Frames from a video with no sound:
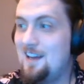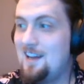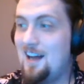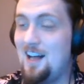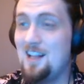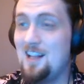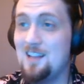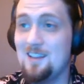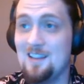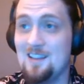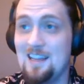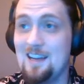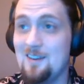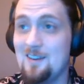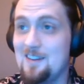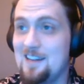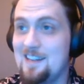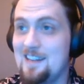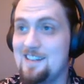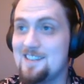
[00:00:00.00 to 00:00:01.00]

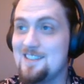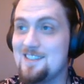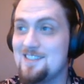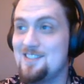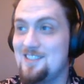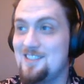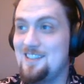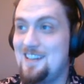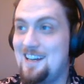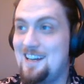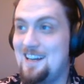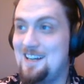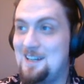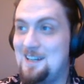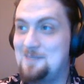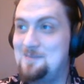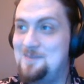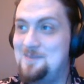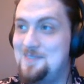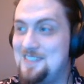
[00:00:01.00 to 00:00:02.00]
hilarious.
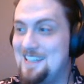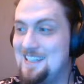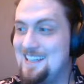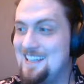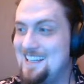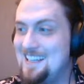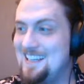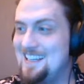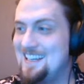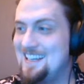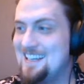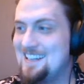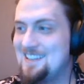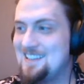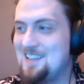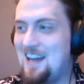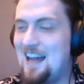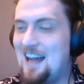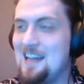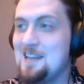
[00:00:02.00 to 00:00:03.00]

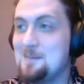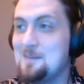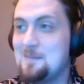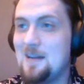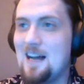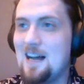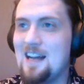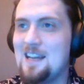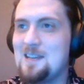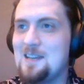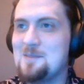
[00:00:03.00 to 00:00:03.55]
I am